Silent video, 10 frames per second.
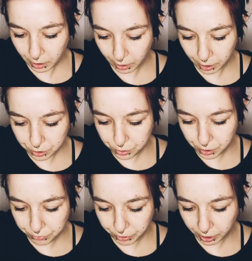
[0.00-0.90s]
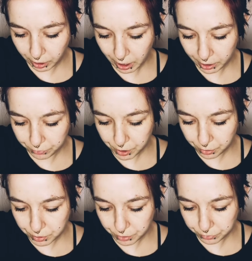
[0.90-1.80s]
I got 2 different kind of
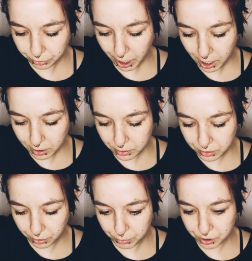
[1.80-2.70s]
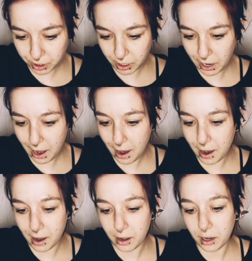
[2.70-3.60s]
tones of red, so I'm just going to
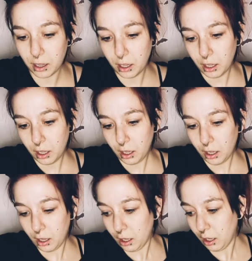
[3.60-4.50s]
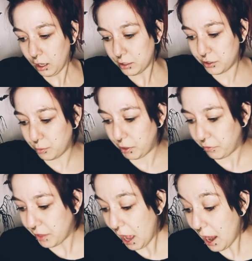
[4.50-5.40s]
add just a bit
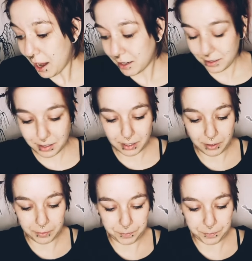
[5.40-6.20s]
of that,